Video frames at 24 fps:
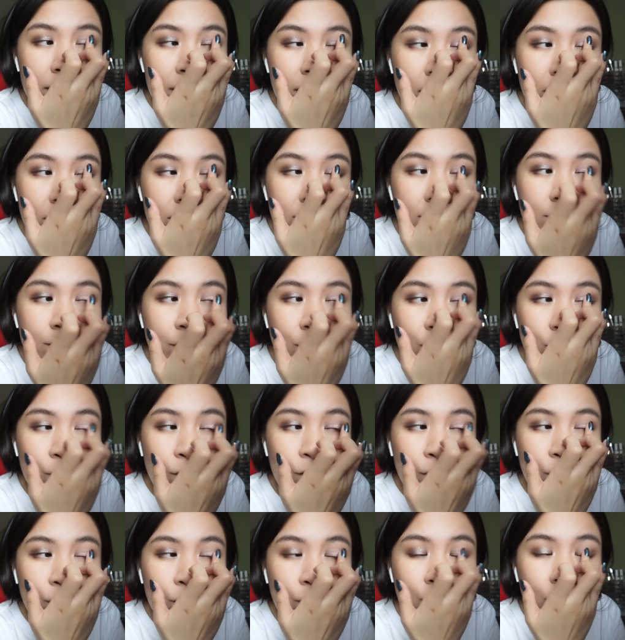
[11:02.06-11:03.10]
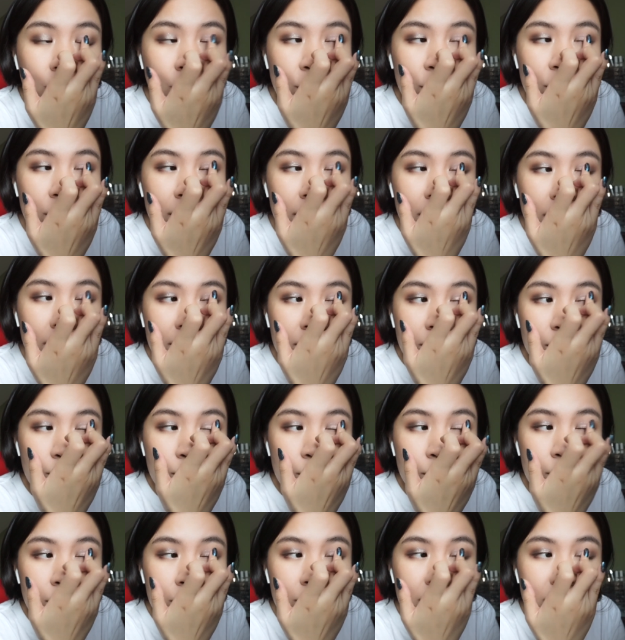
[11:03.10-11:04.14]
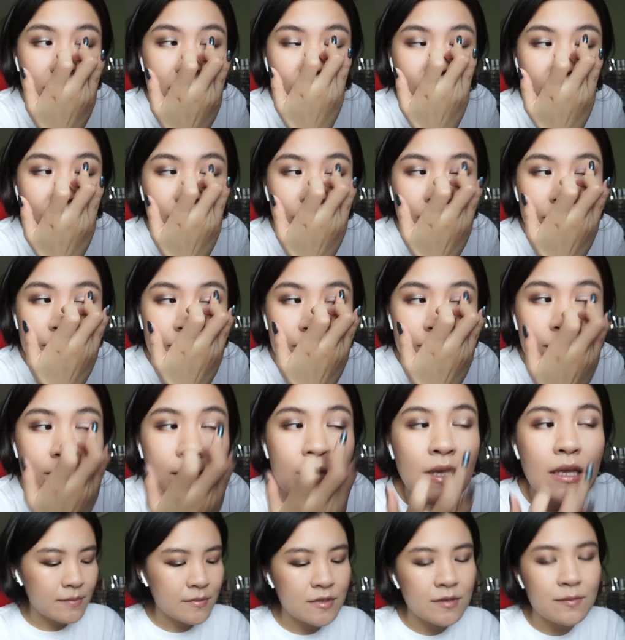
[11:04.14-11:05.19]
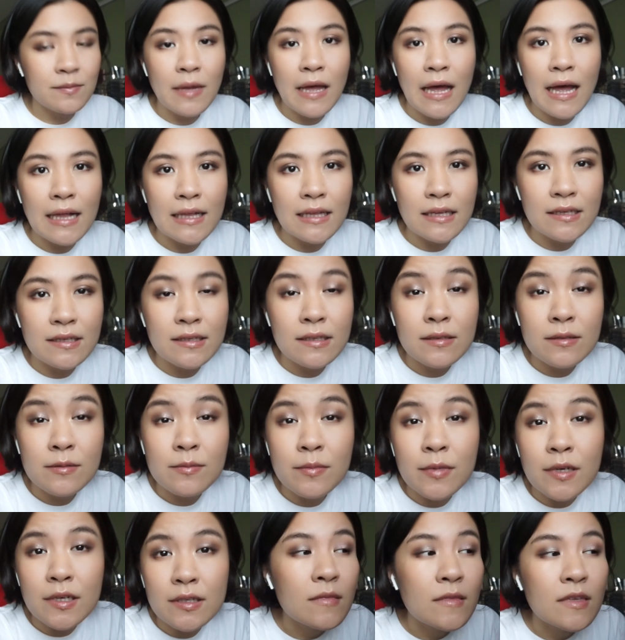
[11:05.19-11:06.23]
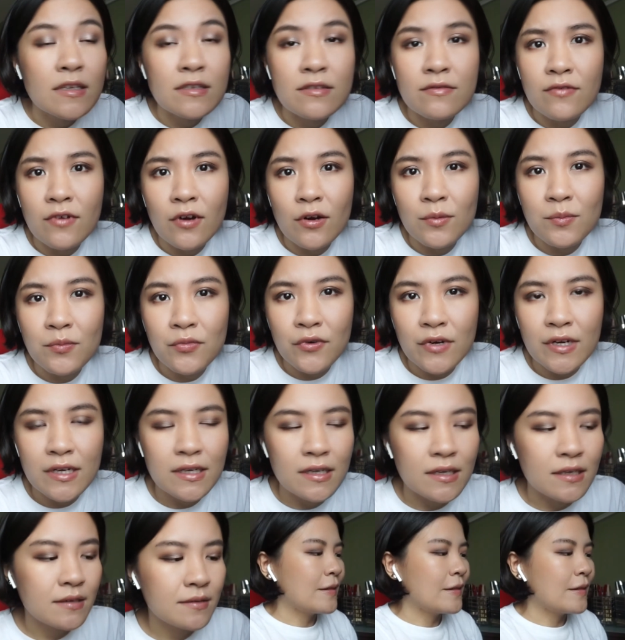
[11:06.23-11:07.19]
not following the rules of the palette, but it's very pretty.